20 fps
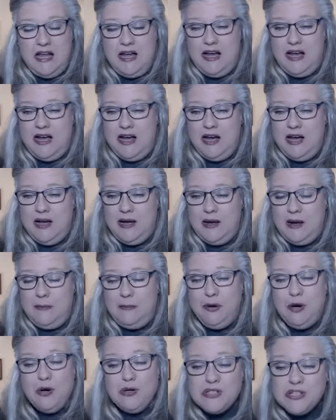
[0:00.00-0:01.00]
Uh, a
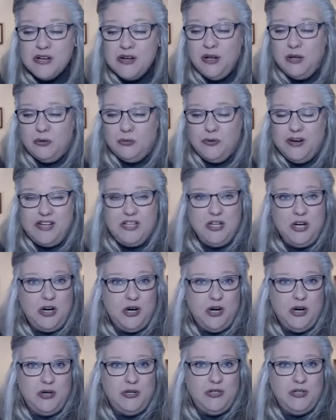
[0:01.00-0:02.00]
personal
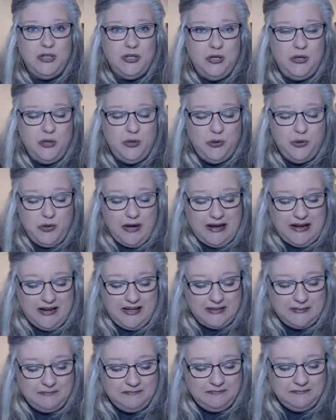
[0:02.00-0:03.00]
return to
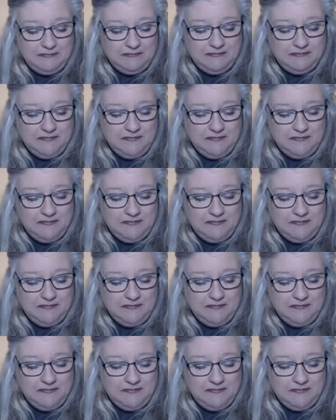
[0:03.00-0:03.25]
um,